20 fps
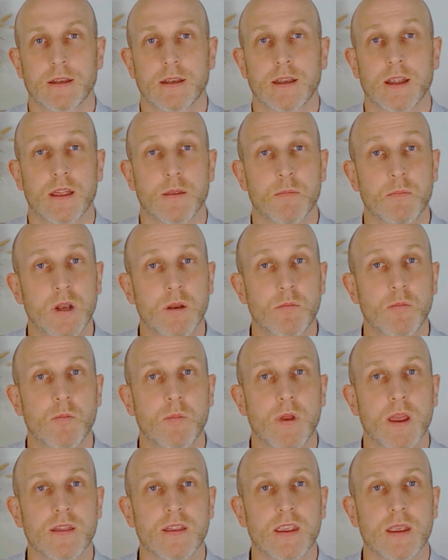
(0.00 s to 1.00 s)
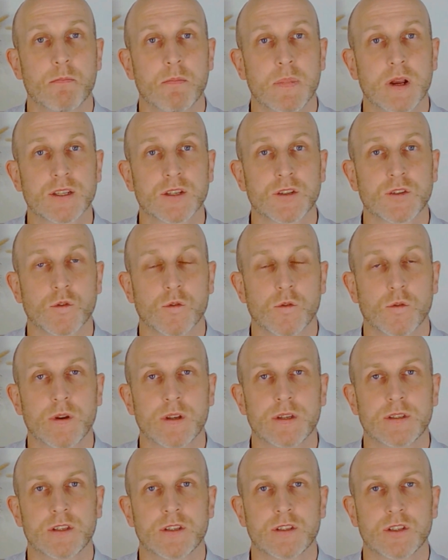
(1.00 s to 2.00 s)
Now, the minimum amount you must draw
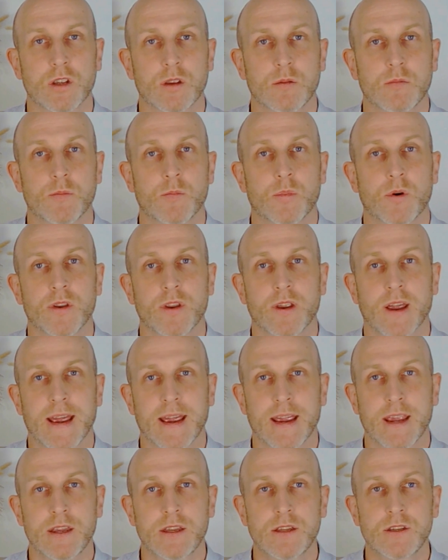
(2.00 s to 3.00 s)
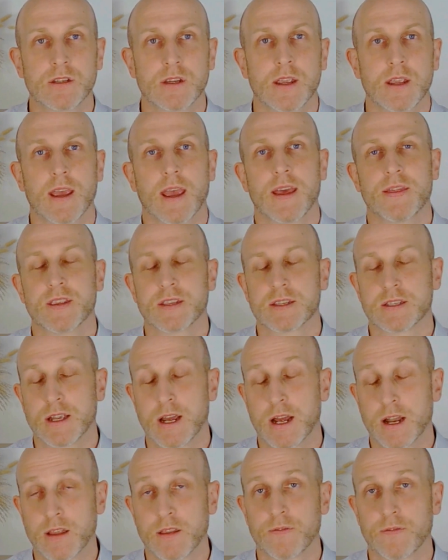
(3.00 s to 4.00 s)
is determined by your age at the
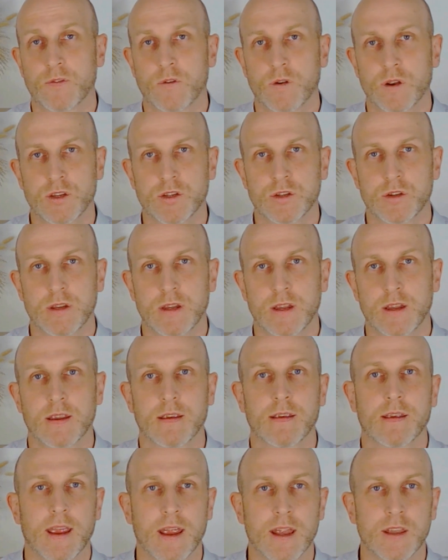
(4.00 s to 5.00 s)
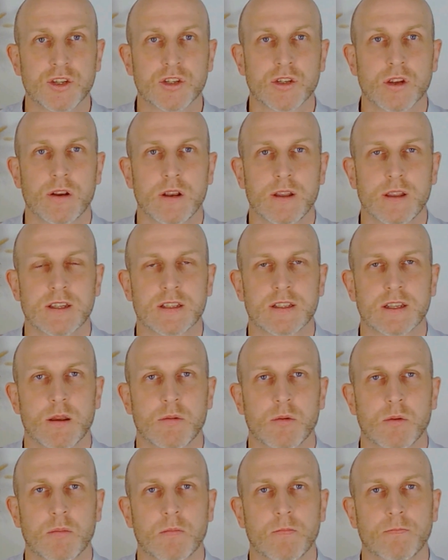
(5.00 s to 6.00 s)
start of the financial year and shown in this
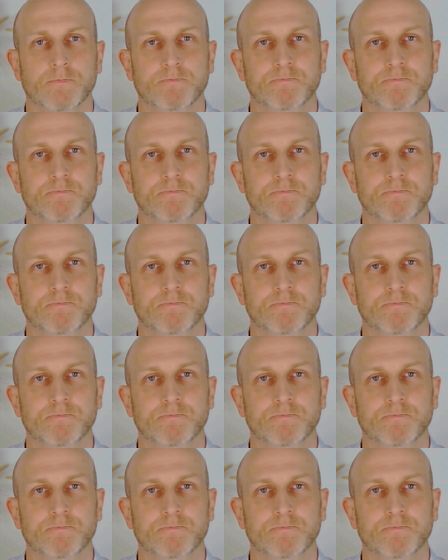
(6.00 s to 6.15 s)
table.